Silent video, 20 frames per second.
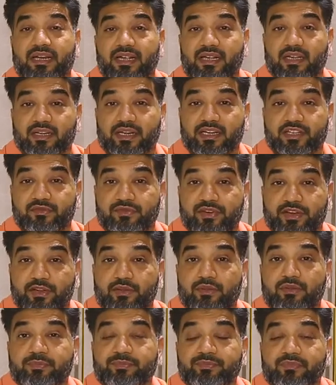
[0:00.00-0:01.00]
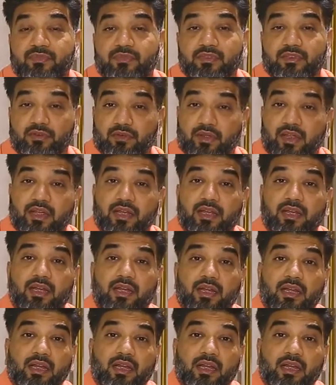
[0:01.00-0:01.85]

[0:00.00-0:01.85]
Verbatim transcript: sending a next video okay